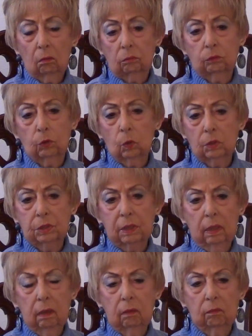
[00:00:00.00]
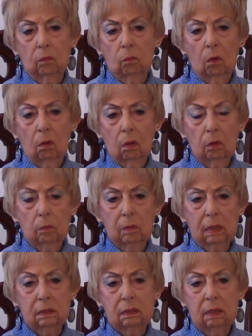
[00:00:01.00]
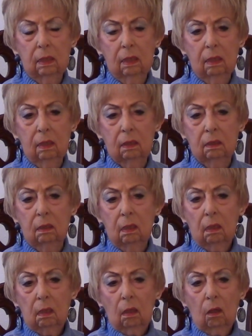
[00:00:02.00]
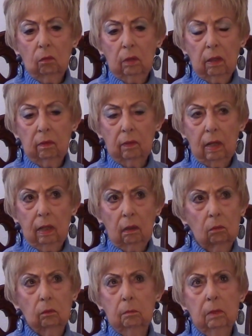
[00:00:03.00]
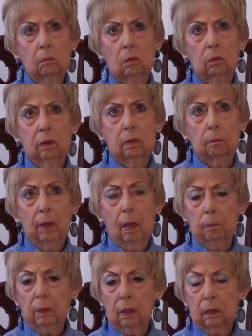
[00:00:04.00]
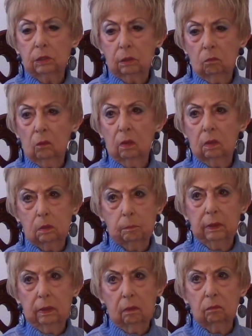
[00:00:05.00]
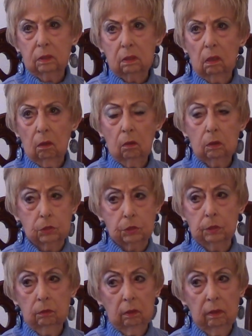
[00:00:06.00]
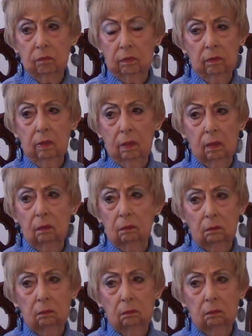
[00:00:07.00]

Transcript: towards the end of the war, you might say, and oh yeah, I don't remember what the population was, but it was a large school even then.